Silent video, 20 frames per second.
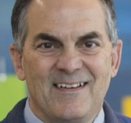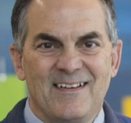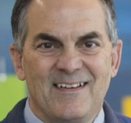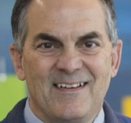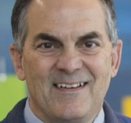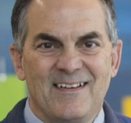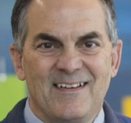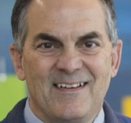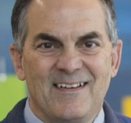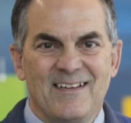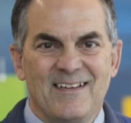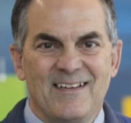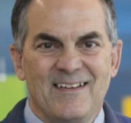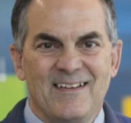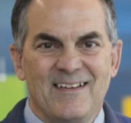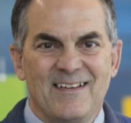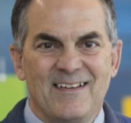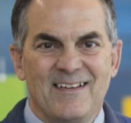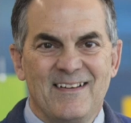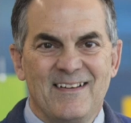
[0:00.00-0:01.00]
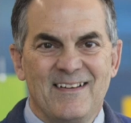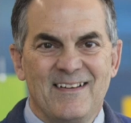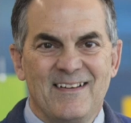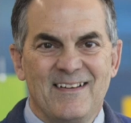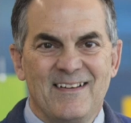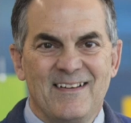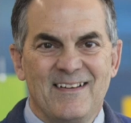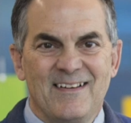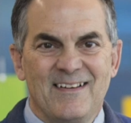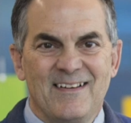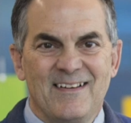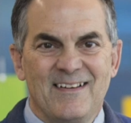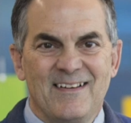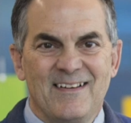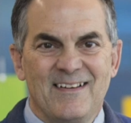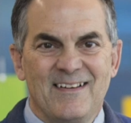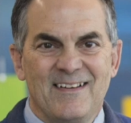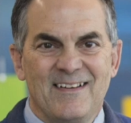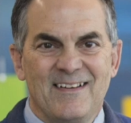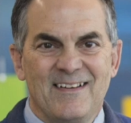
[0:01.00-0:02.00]

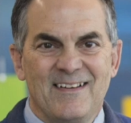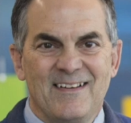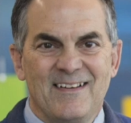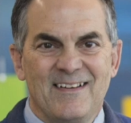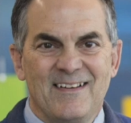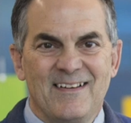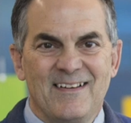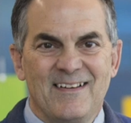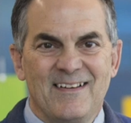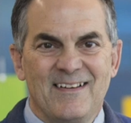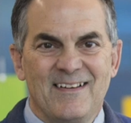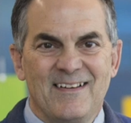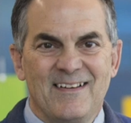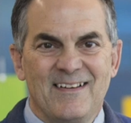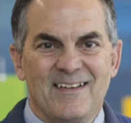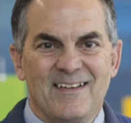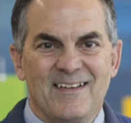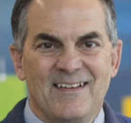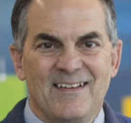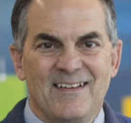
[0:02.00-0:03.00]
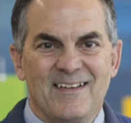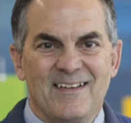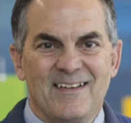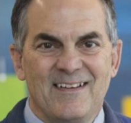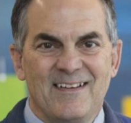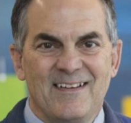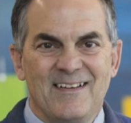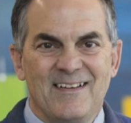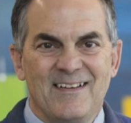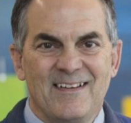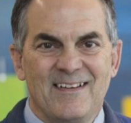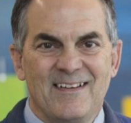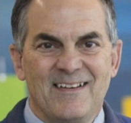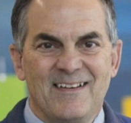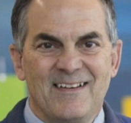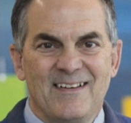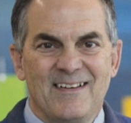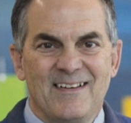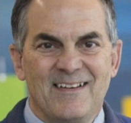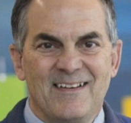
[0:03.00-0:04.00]

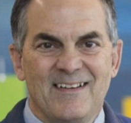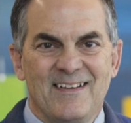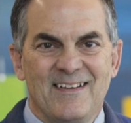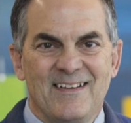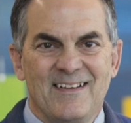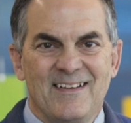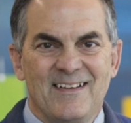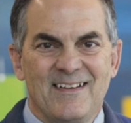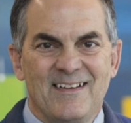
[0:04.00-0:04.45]
This is a still picture; no speech is visible.